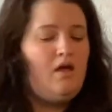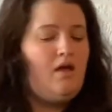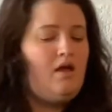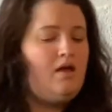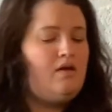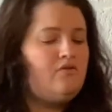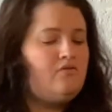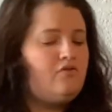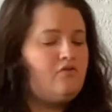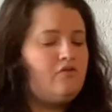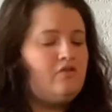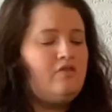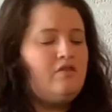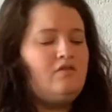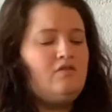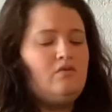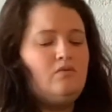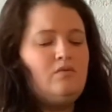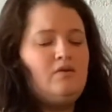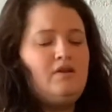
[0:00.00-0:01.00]
And for
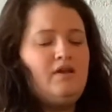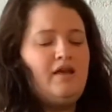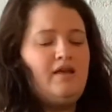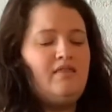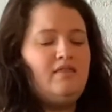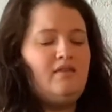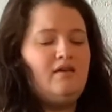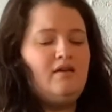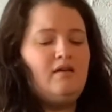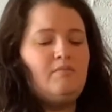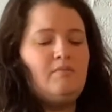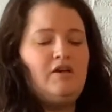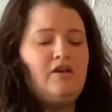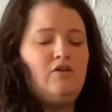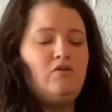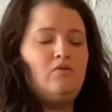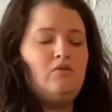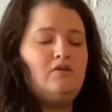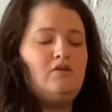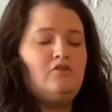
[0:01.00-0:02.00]
this one, I think I might
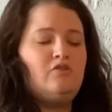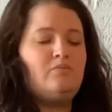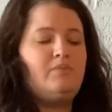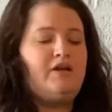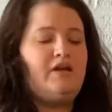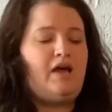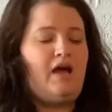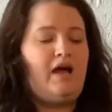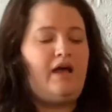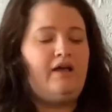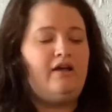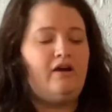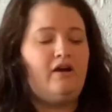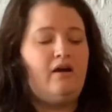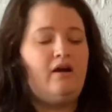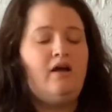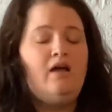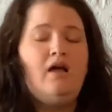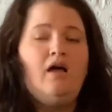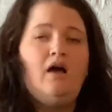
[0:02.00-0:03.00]
go a little bit
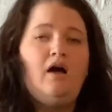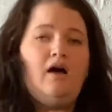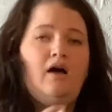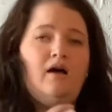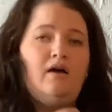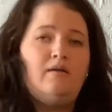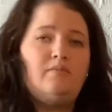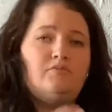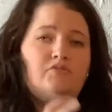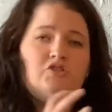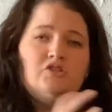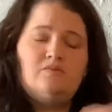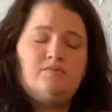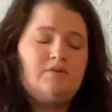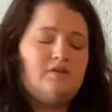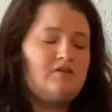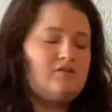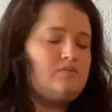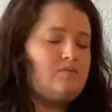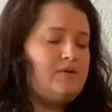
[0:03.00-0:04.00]
higher, just
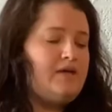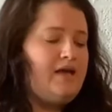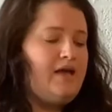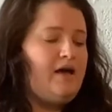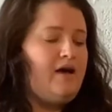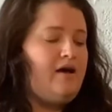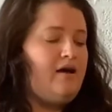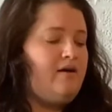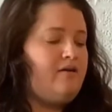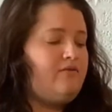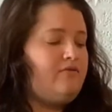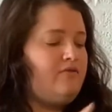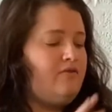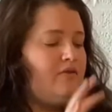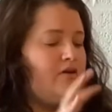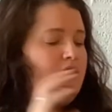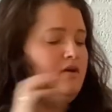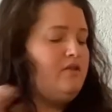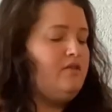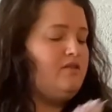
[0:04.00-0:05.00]
because we have
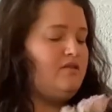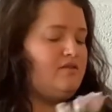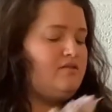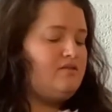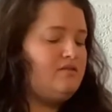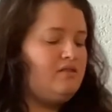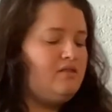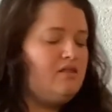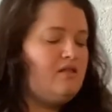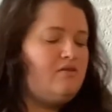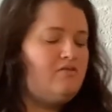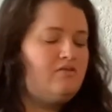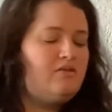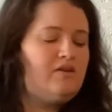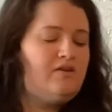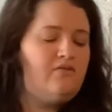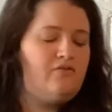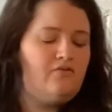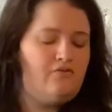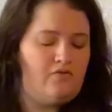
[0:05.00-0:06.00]
this
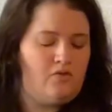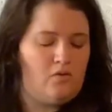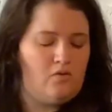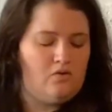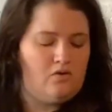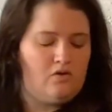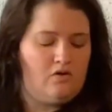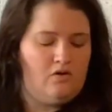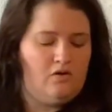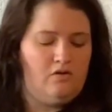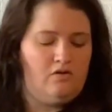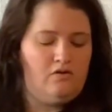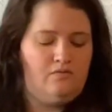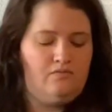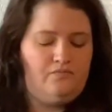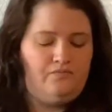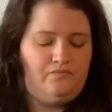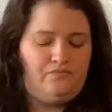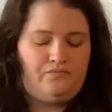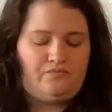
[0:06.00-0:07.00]
lovely
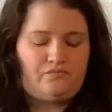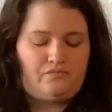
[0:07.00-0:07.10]
focal